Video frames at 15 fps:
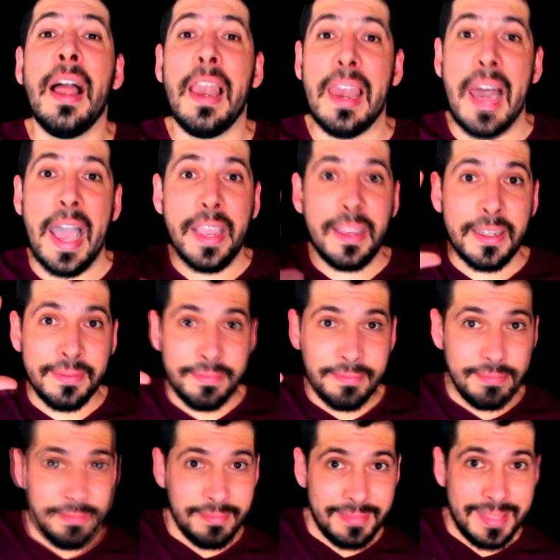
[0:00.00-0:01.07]
like
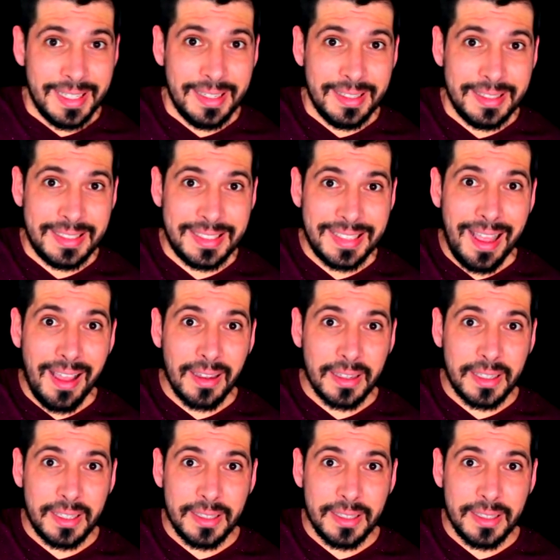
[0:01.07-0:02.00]
5,